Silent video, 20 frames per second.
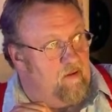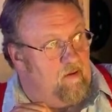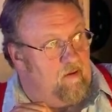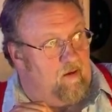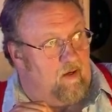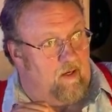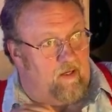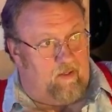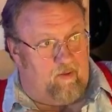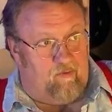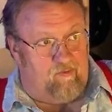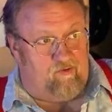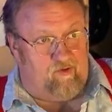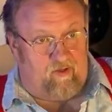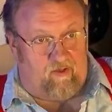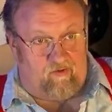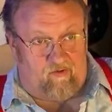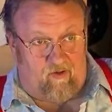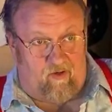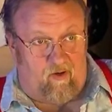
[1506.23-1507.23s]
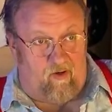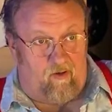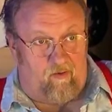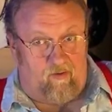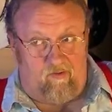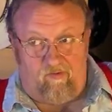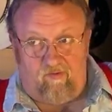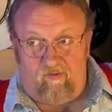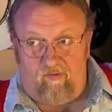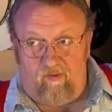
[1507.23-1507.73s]
I use the guitar
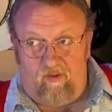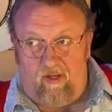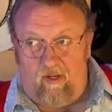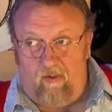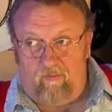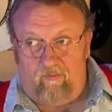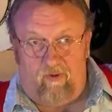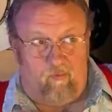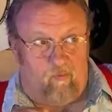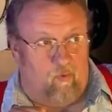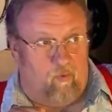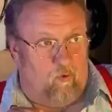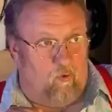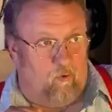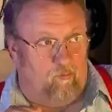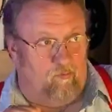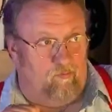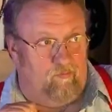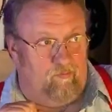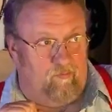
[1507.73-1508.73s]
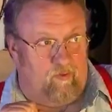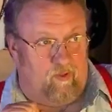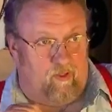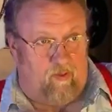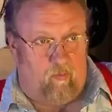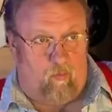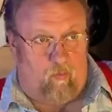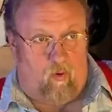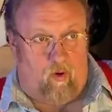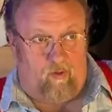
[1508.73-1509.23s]
that's out in the room that I
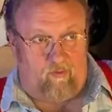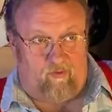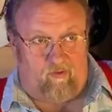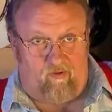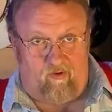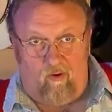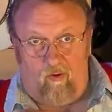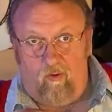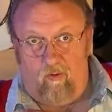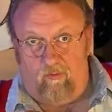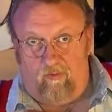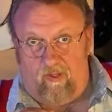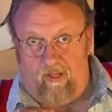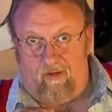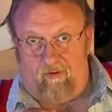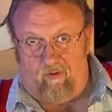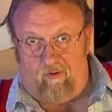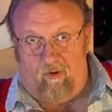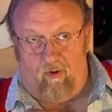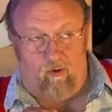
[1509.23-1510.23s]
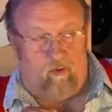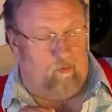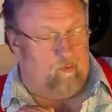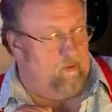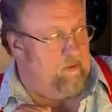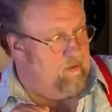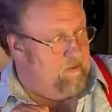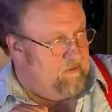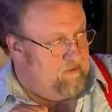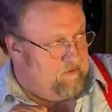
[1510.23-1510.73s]
want the tone, that tone.
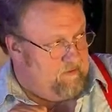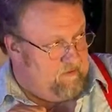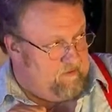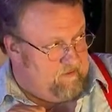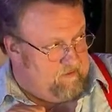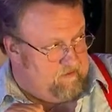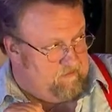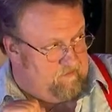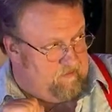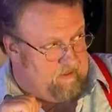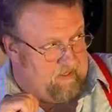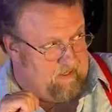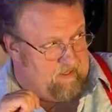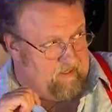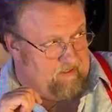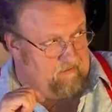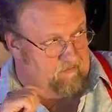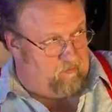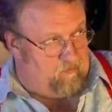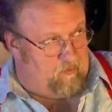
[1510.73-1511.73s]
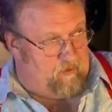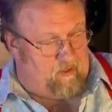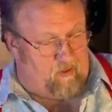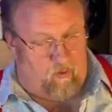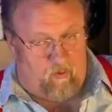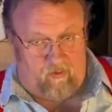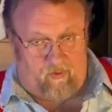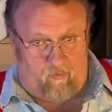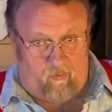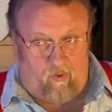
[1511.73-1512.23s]
And when I
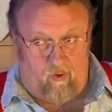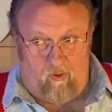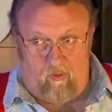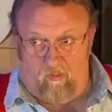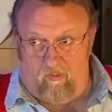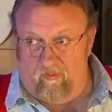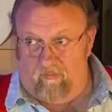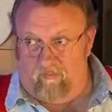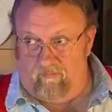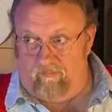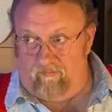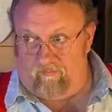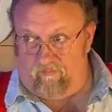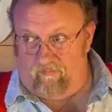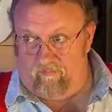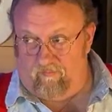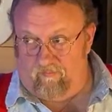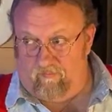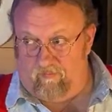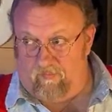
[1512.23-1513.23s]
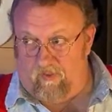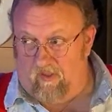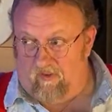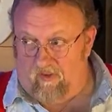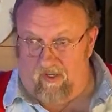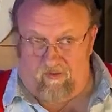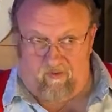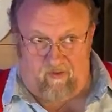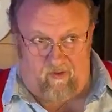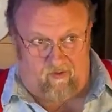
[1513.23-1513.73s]
go on the road, I
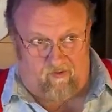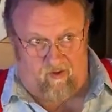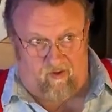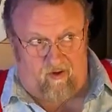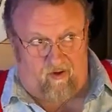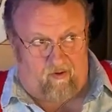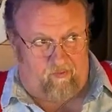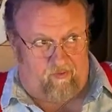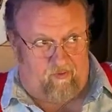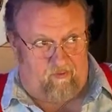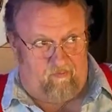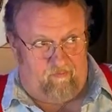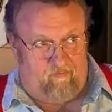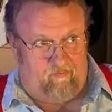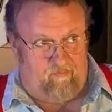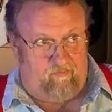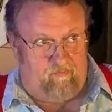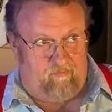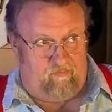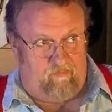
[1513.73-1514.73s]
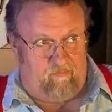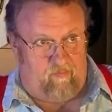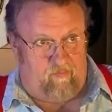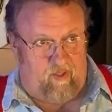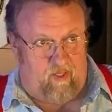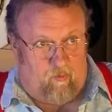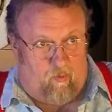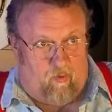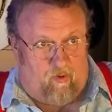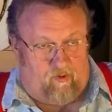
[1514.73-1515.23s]
take the guitar that
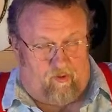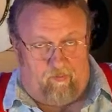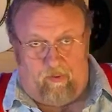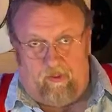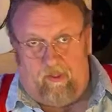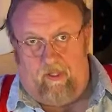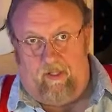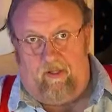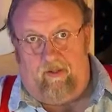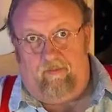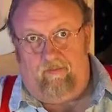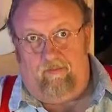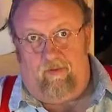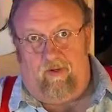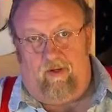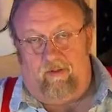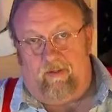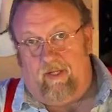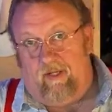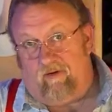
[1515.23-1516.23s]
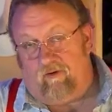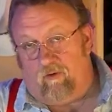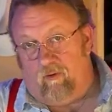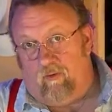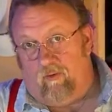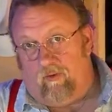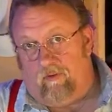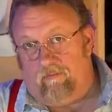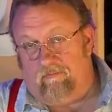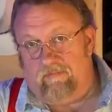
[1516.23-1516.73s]
I want to play on that
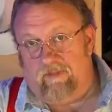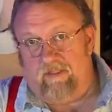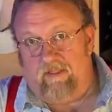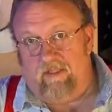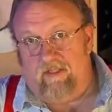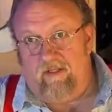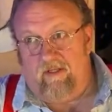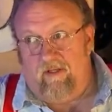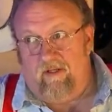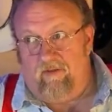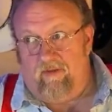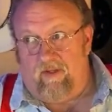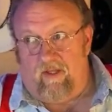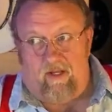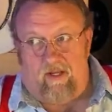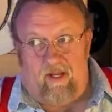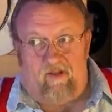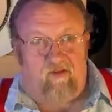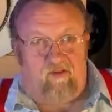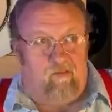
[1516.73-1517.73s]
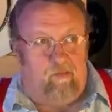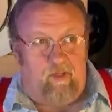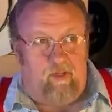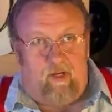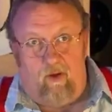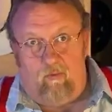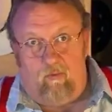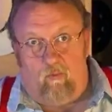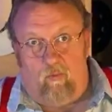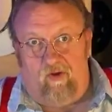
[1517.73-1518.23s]
tour that hasn't been
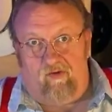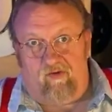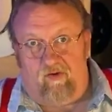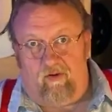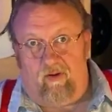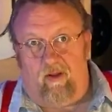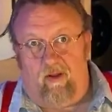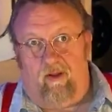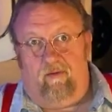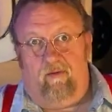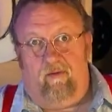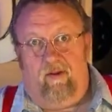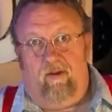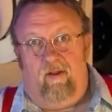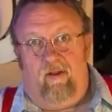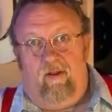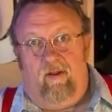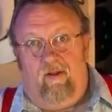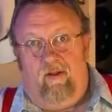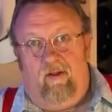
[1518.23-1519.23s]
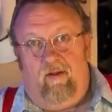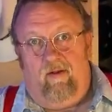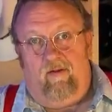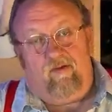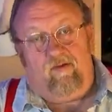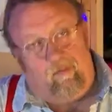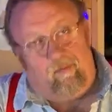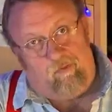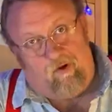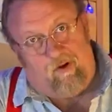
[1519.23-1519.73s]
out recently
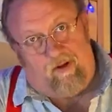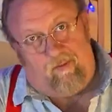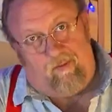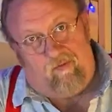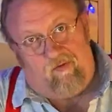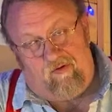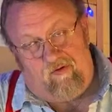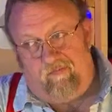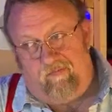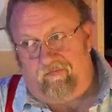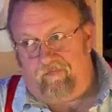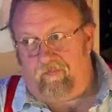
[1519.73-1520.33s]
sometimes.